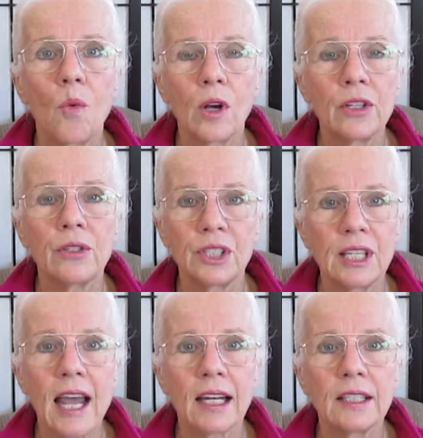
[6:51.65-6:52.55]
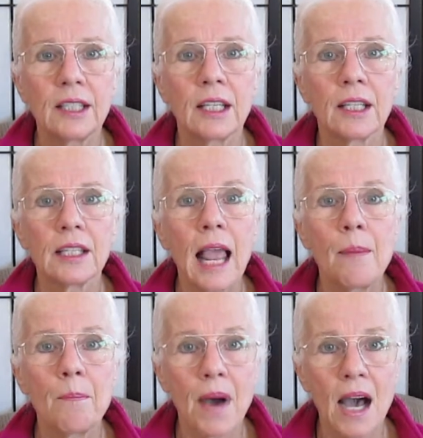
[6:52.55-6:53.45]
what your status is
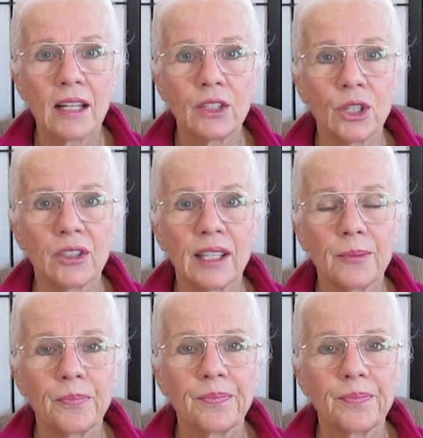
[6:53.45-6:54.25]
and monitor it?